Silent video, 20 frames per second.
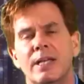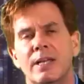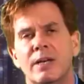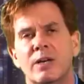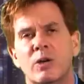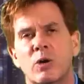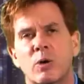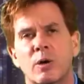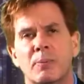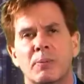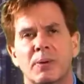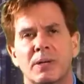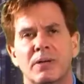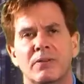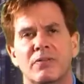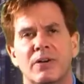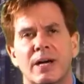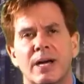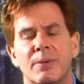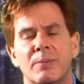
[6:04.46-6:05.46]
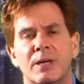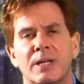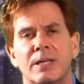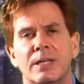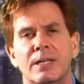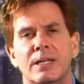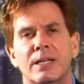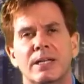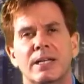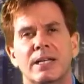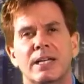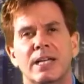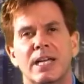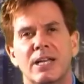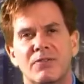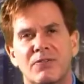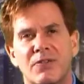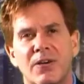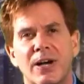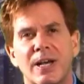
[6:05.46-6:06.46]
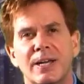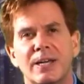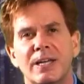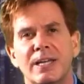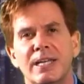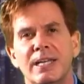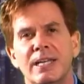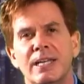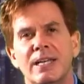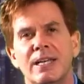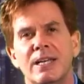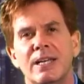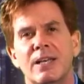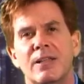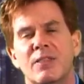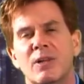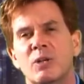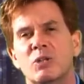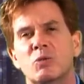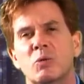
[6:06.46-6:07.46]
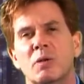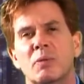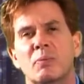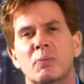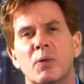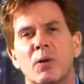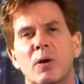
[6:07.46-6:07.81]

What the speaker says: in a corporate environment. And finally, those with